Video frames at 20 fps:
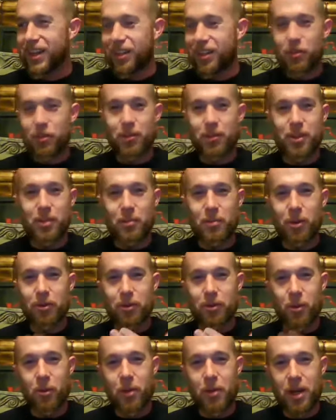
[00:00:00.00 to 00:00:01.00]
it's really the
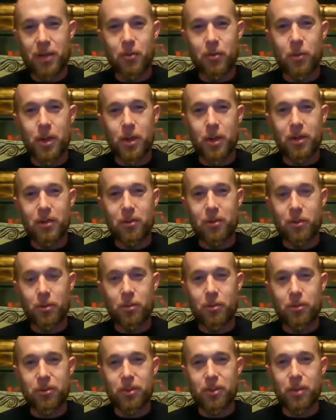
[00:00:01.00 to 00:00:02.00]
most correct way to
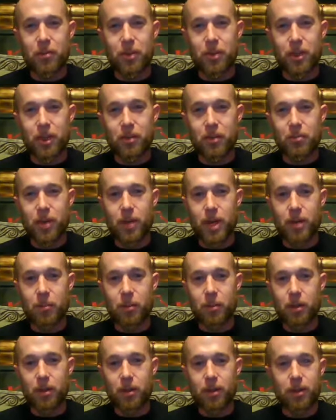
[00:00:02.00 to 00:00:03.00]
do something in my
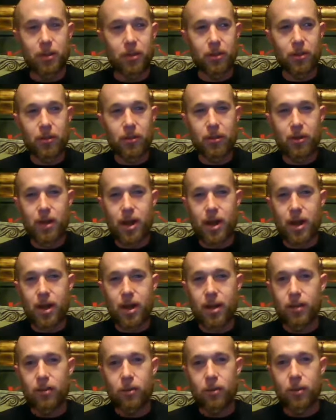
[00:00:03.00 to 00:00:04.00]
book. They're
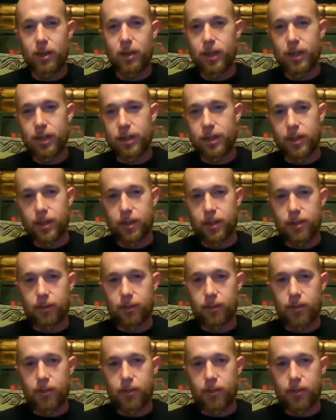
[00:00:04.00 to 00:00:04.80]
not doing anything at the